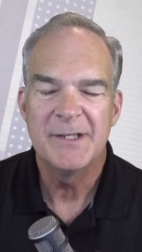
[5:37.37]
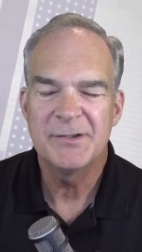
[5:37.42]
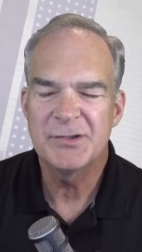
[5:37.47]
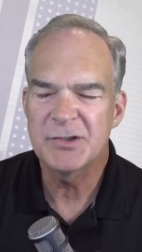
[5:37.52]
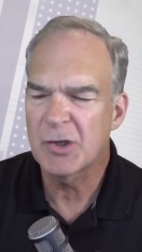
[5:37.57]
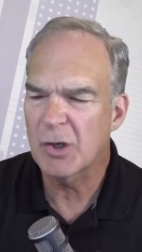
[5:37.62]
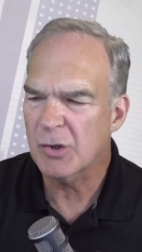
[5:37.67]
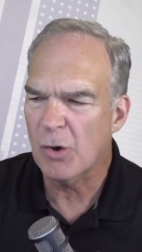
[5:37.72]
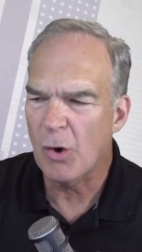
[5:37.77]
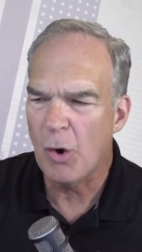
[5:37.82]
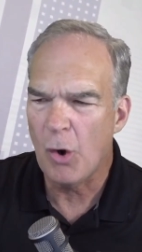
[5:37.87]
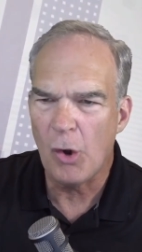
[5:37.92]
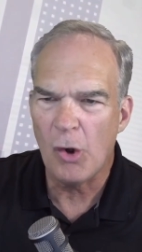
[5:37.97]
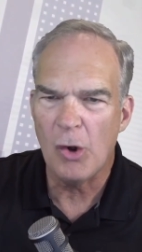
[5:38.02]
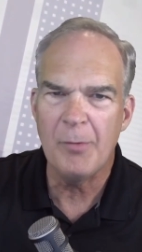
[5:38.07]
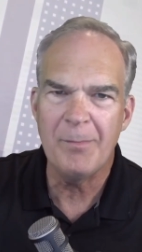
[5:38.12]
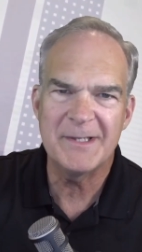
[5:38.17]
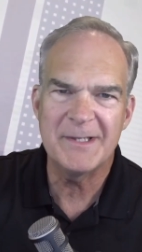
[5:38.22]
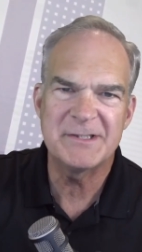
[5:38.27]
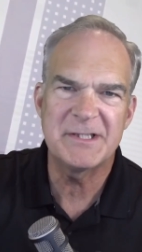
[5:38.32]
to go to a
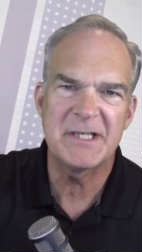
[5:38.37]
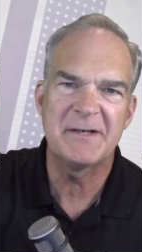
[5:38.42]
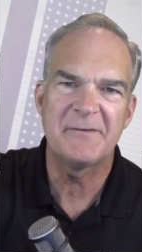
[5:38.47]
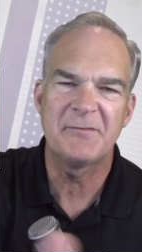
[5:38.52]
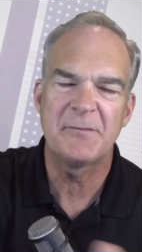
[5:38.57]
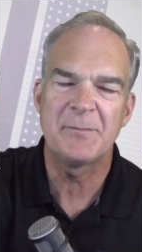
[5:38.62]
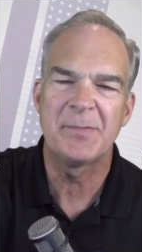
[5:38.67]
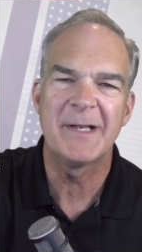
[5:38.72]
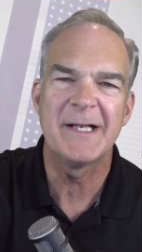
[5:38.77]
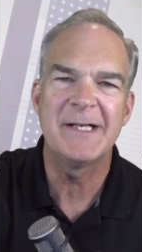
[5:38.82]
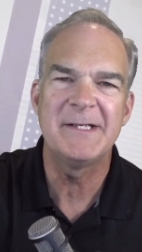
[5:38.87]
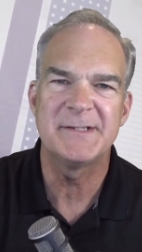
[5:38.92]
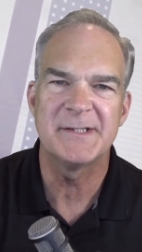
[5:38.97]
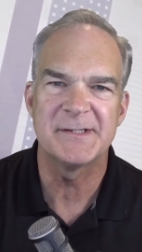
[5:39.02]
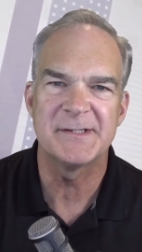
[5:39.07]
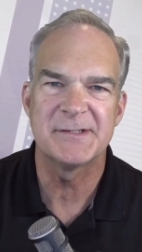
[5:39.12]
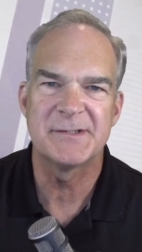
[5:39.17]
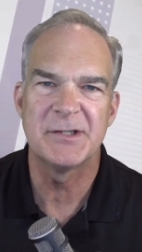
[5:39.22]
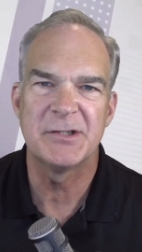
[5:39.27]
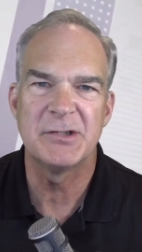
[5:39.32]
whole bunch of different
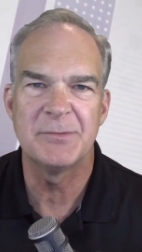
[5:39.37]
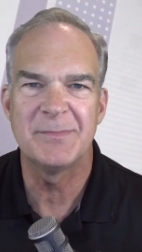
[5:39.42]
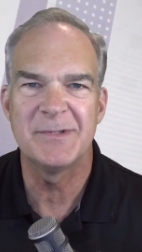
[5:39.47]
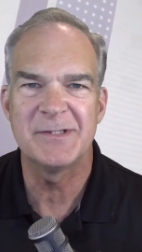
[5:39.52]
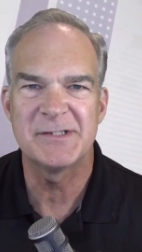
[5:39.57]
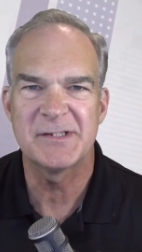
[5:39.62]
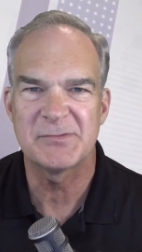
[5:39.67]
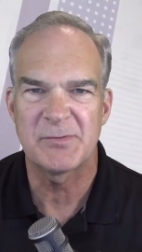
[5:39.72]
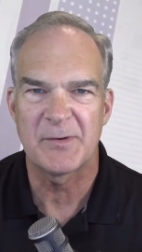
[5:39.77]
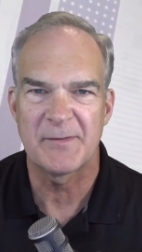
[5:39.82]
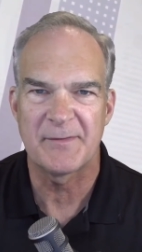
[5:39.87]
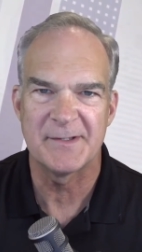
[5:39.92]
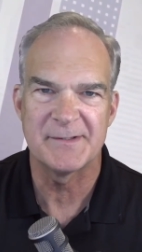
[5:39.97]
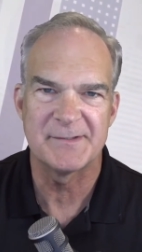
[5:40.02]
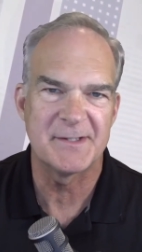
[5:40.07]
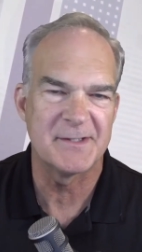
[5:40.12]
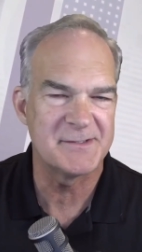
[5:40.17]
places to do business with us.